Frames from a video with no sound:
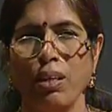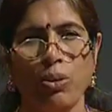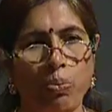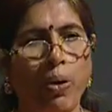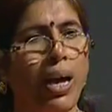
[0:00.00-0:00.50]

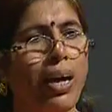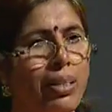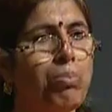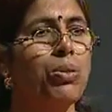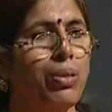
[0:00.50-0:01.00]
You wire
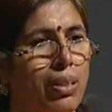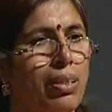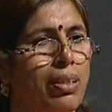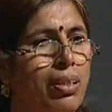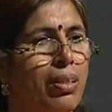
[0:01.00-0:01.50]
them
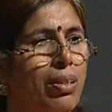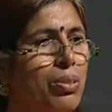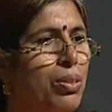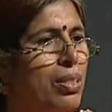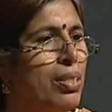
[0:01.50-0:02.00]
together.
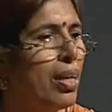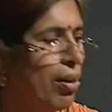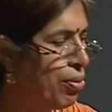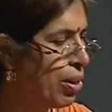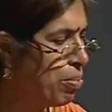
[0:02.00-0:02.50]
So it is a
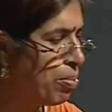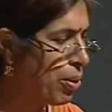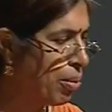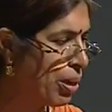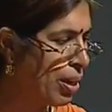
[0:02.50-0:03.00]
graphical
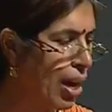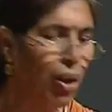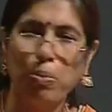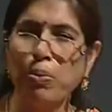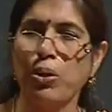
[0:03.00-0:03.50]
programming.
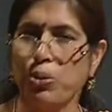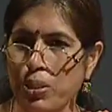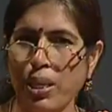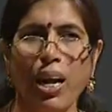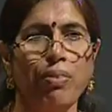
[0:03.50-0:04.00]
I hope you are
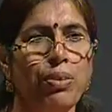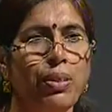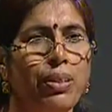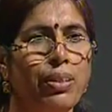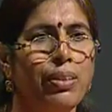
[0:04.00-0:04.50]
using LabVIEW.